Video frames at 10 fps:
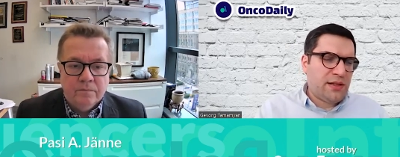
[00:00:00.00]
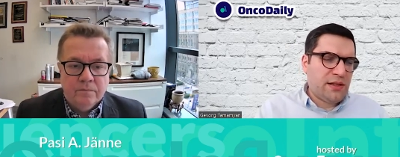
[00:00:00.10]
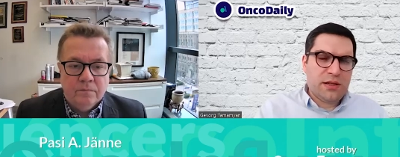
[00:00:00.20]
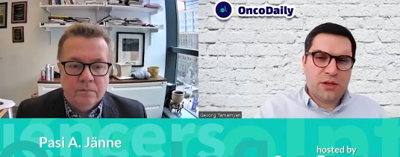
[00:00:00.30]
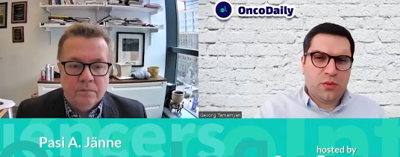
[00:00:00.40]

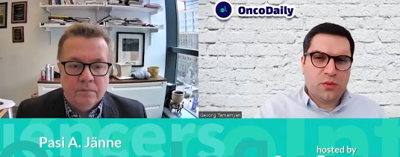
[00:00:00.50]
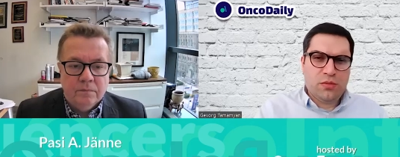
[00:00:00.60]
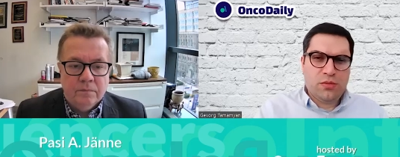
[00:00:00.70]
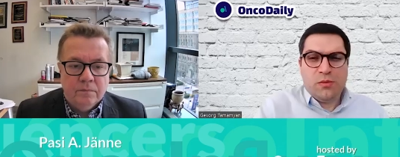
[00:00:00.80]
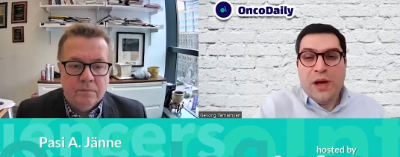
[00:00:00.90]
Speaker 1: cancer and
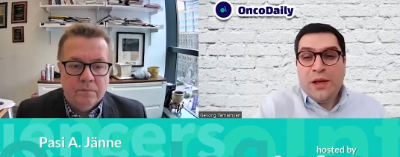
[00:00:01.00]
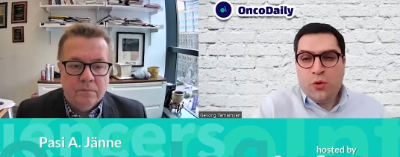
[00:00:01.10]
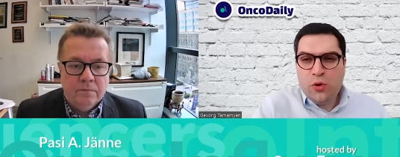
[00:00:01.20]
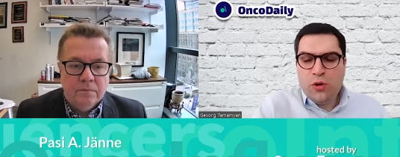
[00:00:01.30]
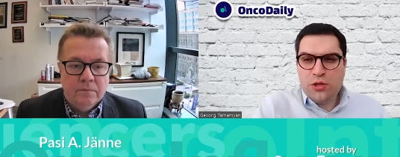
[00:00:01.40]
why
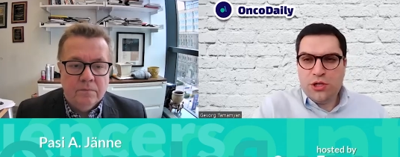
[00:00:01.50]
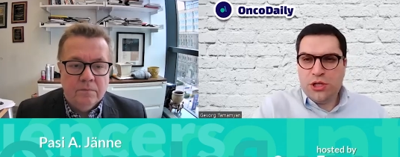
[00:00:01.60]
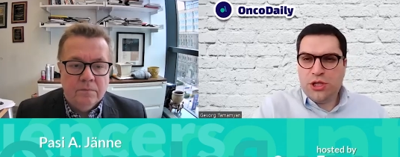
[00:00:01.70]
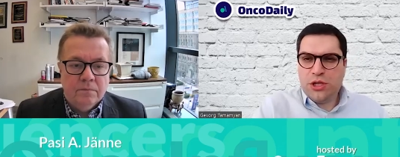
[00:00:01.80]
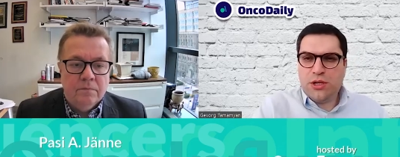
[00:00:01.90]

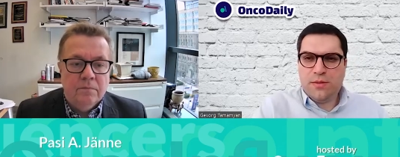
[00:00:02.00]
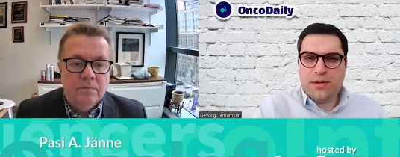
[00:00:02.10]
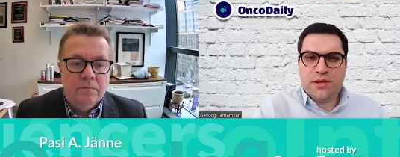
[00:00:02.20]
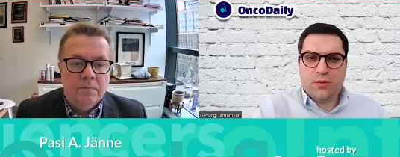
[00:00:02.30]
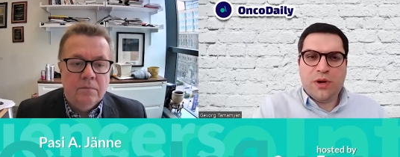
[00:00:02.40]
oncology in
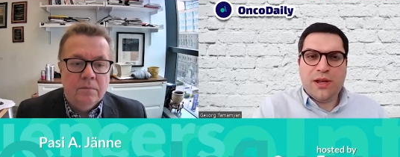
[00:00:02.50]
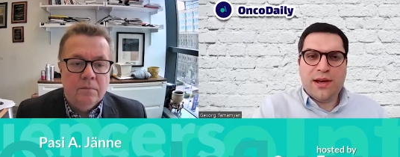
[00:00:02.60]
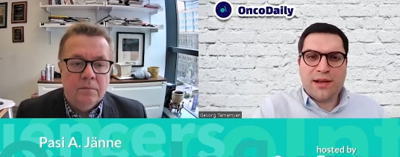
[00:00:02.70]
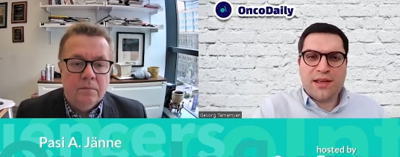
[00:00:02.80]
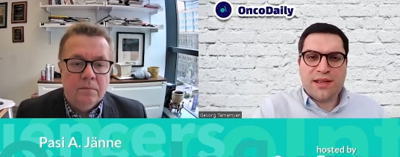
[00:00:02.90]
general and why
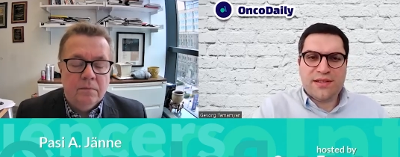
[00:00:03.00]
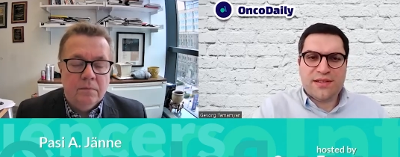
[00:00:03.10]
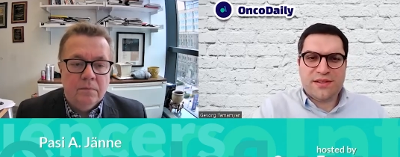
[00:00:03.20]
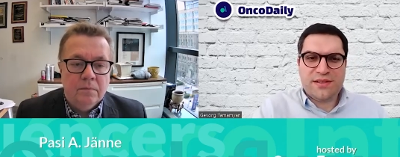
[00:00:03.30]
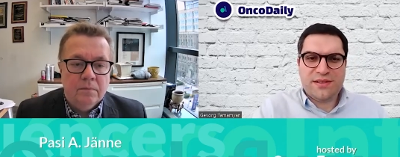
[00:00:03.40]
lung
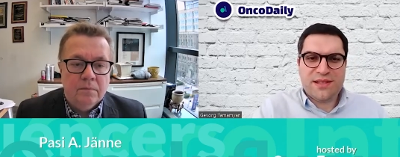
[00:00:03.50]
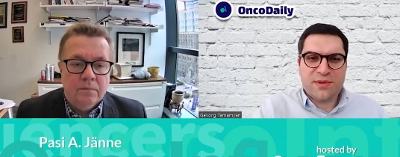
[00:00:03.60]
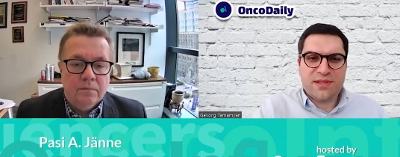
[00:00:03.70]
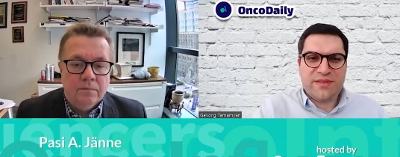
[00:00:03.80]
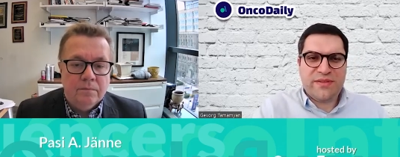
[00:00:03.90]
cancer
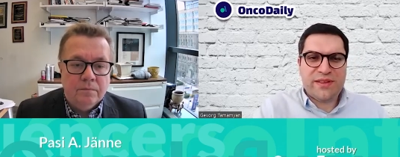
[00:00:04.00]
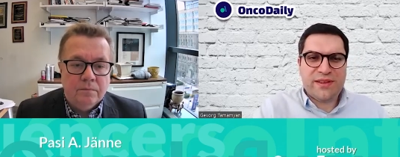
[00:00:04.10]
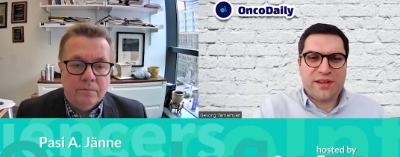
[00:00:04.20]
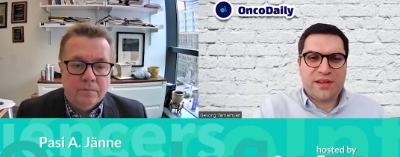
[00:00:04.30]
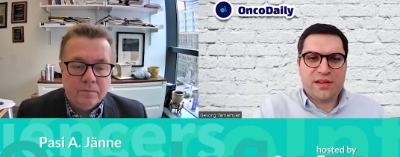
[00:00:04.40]

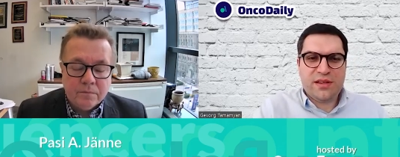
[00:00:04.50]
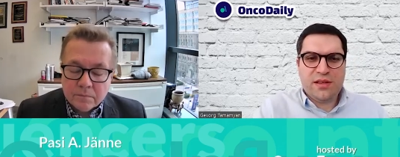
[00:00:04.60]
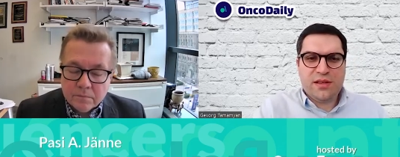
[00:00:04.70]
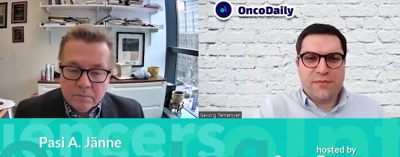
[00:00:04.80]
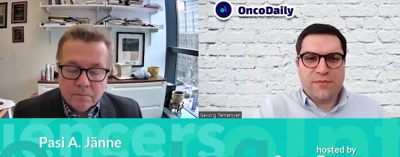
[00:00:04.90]
specifically
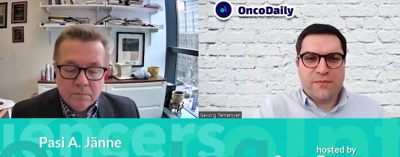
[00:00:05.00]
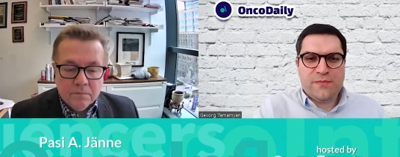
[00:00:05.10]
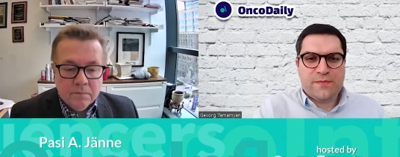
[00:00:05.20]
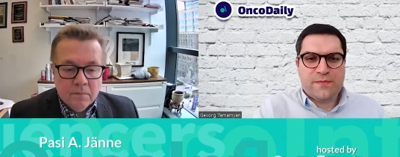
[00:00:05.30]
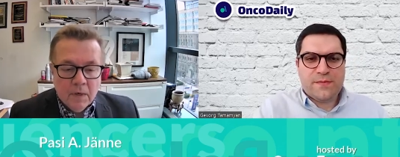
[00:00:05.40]

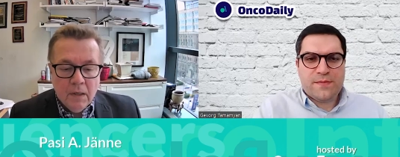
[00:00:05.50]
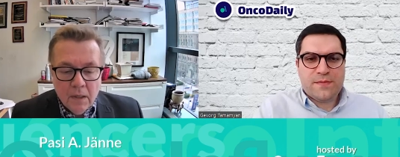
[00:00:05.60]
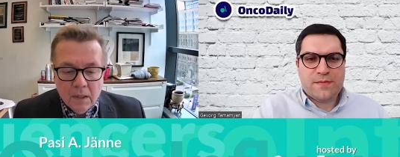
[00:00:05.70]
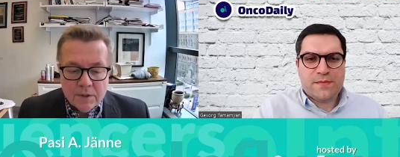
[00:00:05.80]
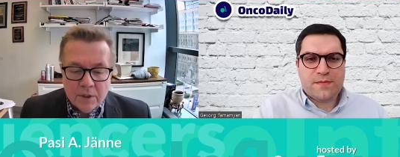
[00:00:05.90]

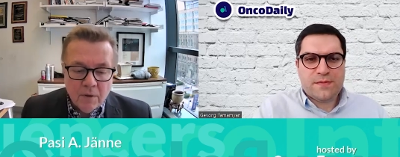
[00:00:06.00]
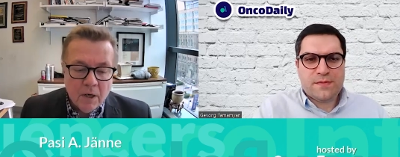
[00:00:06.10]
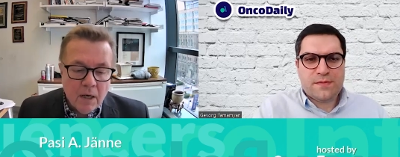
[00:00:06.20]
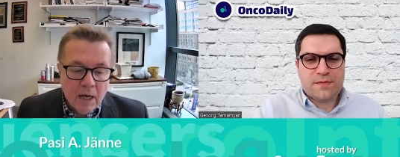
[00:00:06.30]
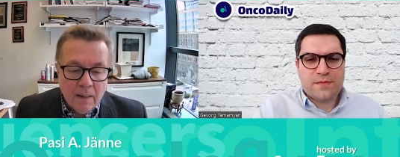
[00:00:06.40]
Speaker 2: so
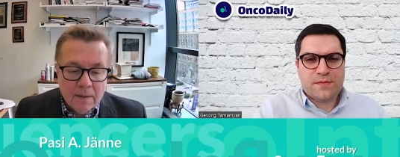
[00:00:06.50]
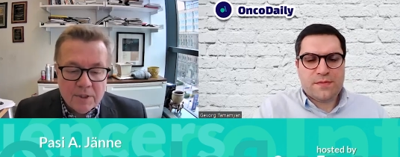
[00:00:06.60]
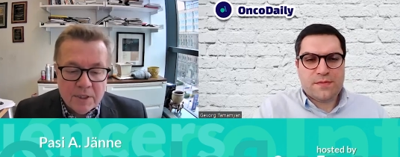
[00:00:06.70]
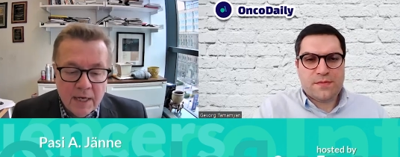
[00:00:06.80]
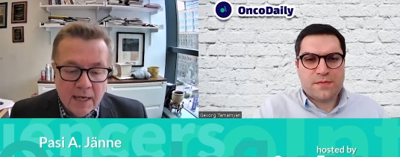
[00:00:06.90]
oncology
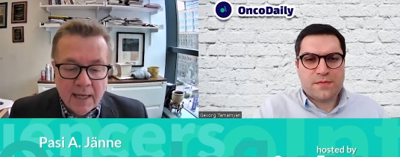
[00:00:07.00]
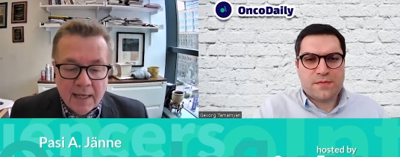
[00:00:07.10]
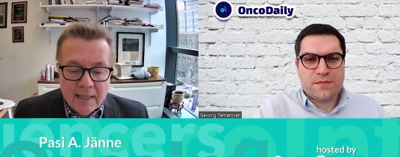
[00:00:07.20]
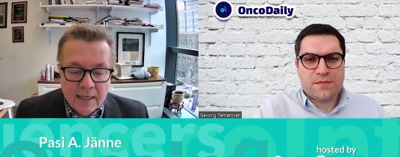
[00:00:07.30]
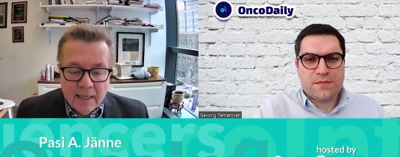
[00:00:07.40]
I, I,
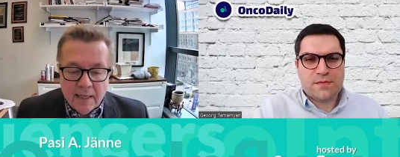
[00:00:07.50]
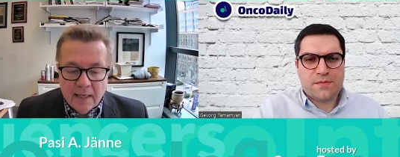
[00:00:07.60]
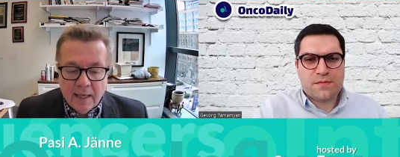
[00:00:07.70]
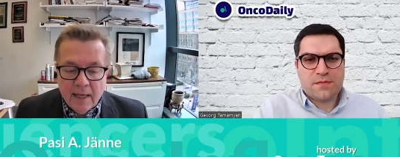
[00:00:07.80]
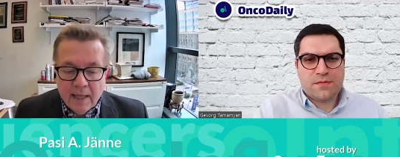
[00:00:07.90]

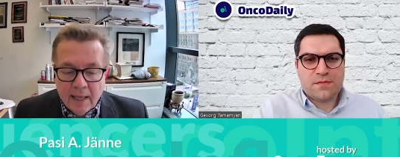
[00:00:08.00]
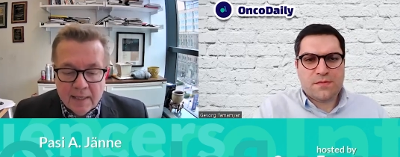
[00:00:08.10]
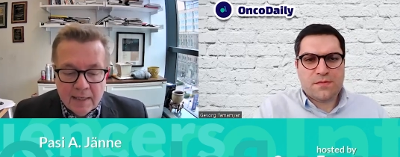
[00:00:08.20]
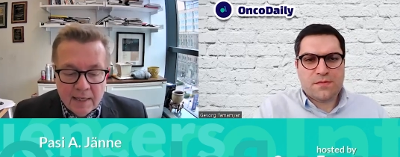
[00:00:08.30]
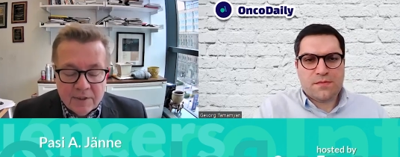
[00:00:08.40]

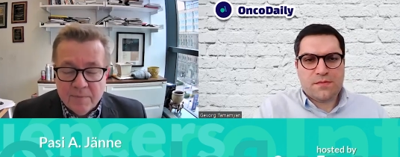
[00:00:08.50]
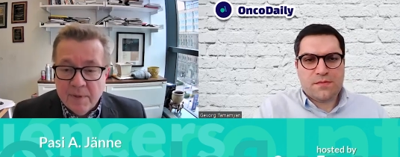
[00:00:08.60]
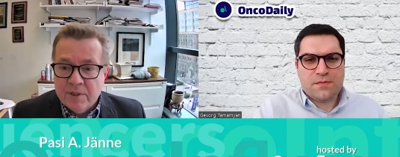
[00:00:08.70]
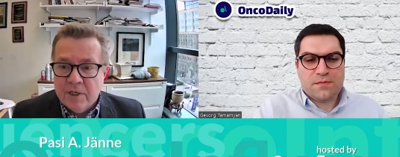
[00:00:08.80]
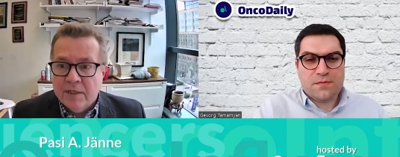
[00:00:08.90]
as you mentioned,
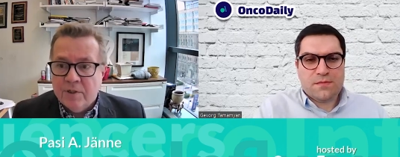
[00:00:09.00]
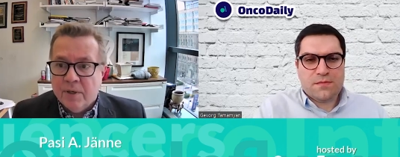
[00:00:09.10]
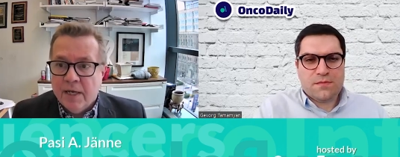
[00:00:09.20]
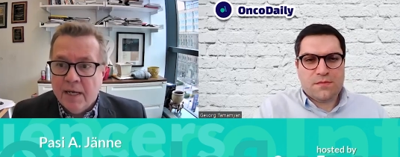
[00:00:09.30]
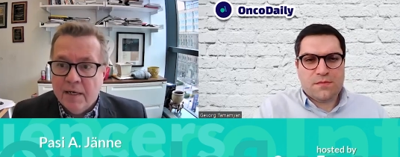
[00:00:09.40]
I
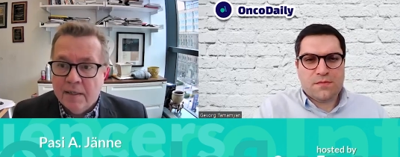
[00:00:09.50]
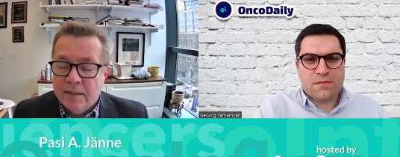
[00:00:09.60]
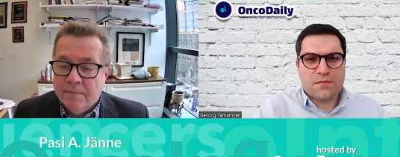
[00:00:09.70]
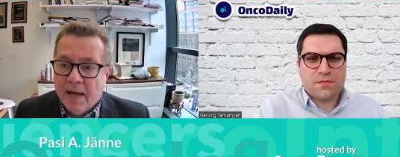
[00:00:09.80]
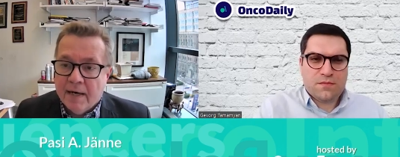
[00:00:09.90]
trained in
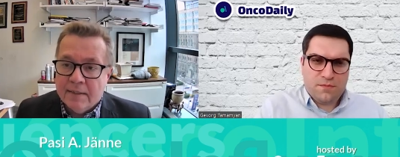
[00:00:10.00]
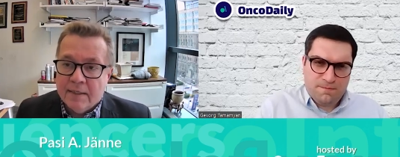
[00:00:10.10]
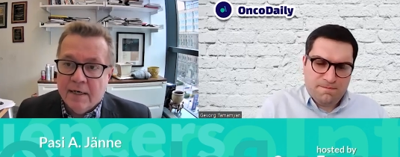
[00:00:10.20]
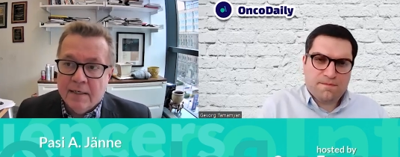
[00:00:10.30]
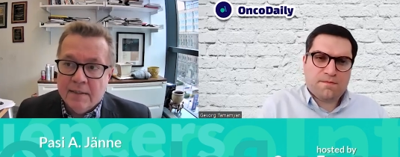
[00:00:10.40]
medicine and
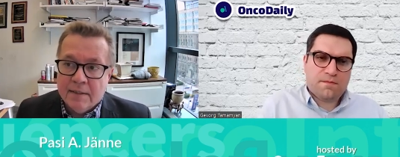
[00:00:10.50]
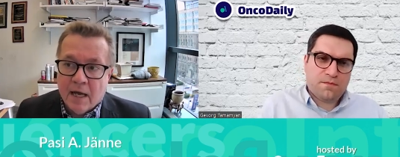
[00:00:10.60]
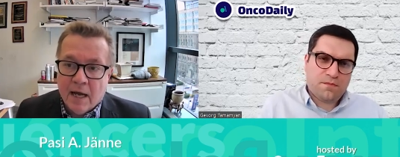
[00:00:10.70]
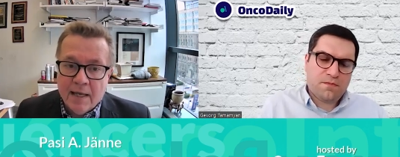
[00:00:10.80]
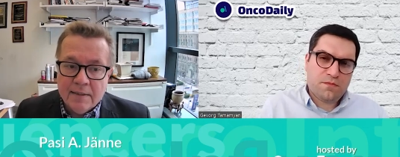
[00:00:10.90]
in
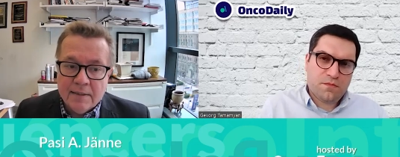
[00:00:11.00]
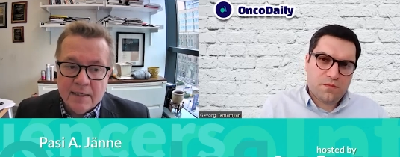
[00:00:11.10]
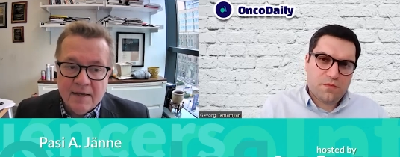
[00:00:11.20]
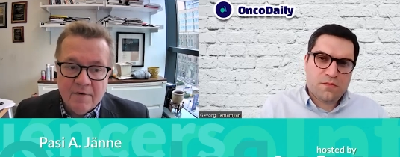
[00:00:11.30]
science, and I have a